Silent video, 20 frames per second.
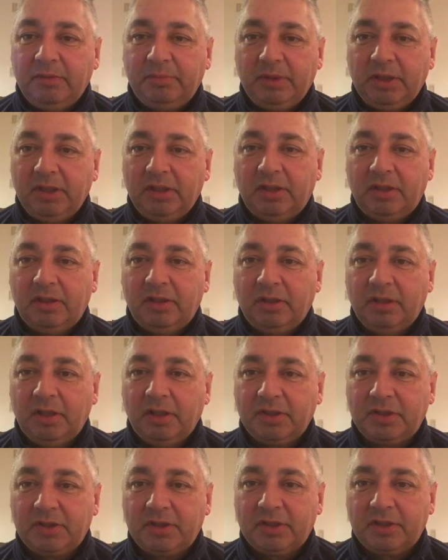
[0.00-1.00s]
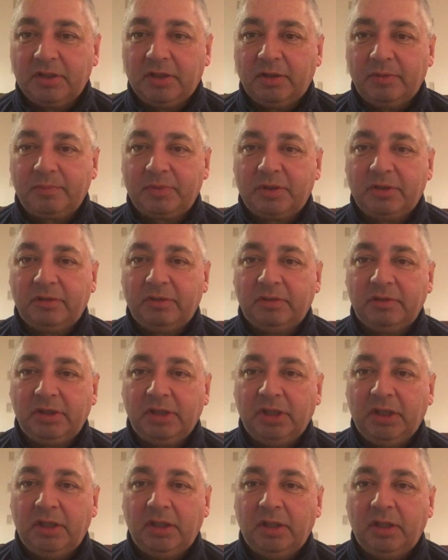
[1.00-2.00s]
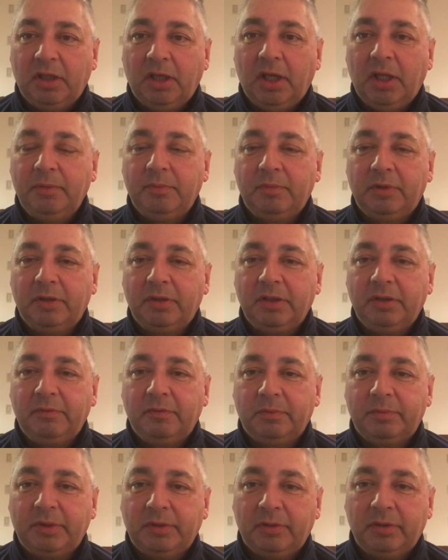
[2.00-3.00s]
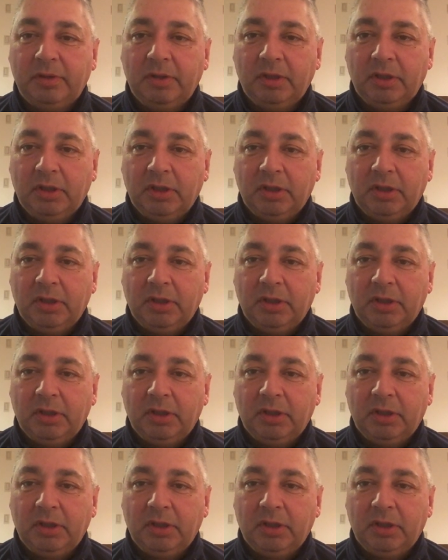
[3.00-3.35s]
I mean, that's just absolutely unbelievable.